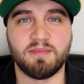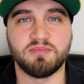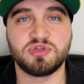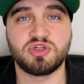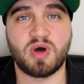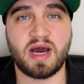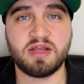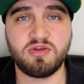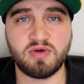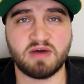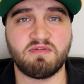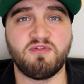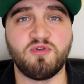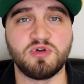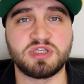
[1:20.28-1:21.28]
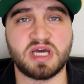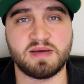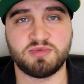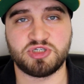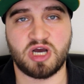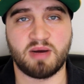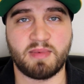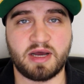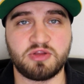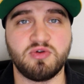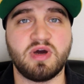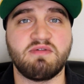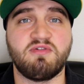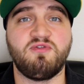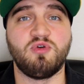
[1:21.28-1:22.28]
So I do have a full-time job. I do
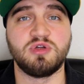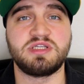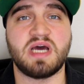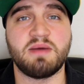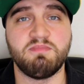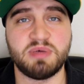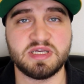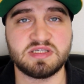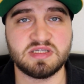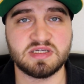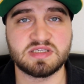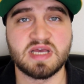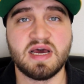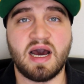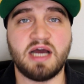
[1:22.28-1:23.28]
have a full-time business.